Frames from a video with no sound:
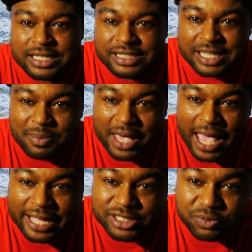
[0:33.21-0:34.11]
Jimmy
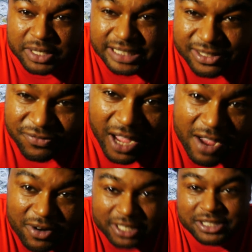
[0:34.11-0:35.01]
H reaches
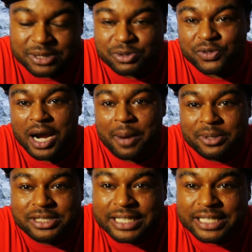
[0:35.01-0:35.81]
five hundred subscribers.